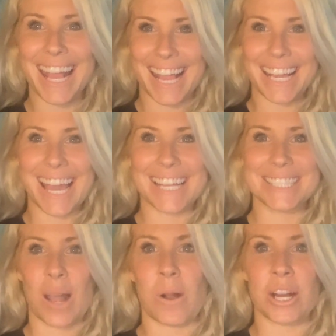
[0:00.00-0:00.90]
Hey guys,
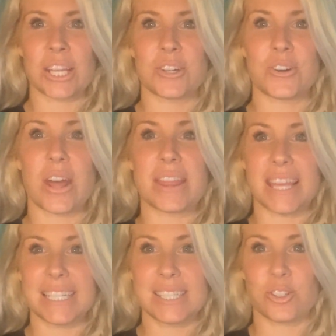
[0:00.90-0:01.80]
how are you?
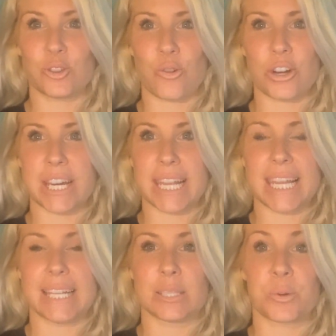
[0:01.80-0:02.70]
This
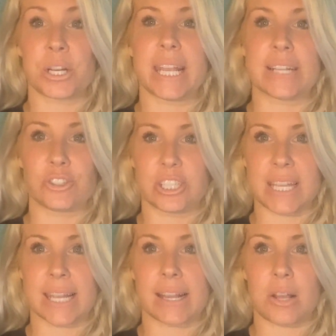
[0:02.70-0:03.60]
story is pretty
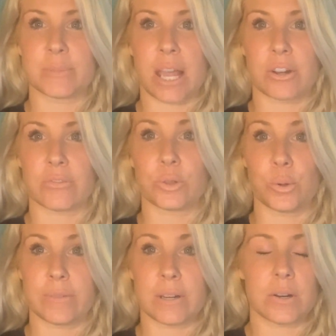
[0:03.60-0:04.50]
interesting and comes out of
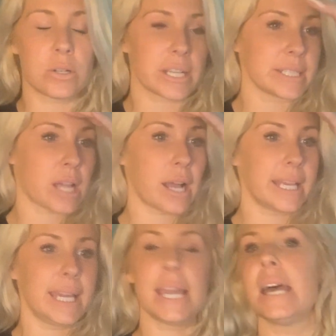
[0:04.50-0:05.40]
Louisville,
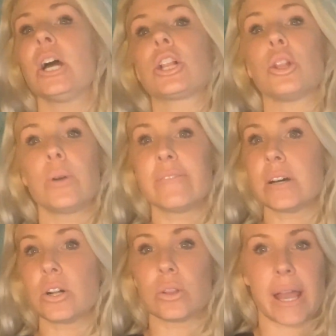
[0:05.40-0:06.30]
Kentucky.
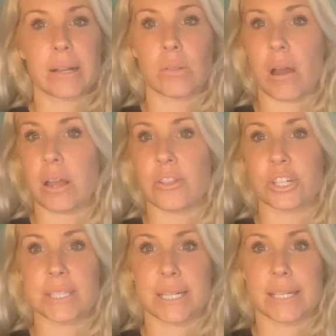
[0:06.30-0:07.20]
Louisville, like a lot of other
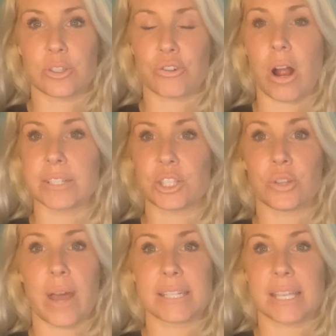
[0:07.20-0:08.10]
cities across the
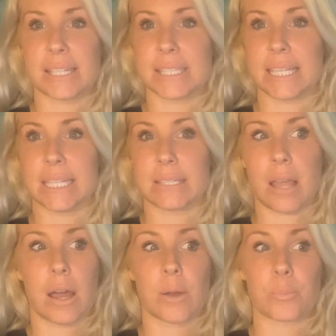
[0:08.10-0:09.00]
U.S., has seen
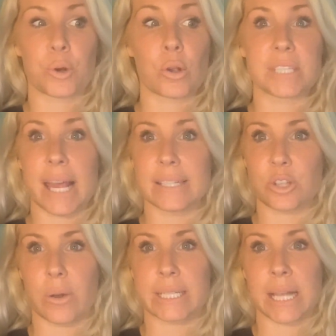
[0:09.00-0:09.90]
protests
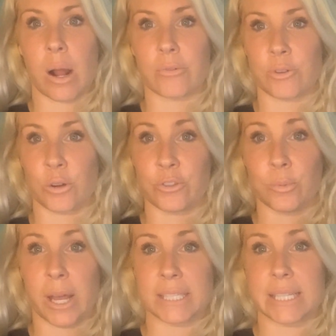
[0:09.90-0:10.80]
going down for a few
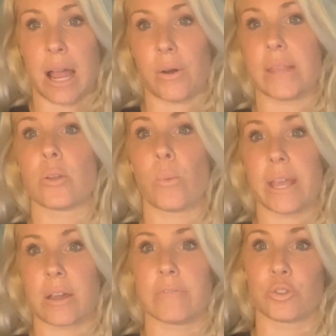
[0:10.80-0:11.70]
months now in the
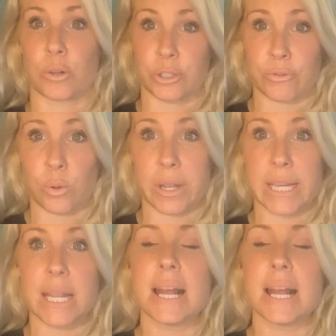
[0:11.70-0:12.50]
wake of George Floyd.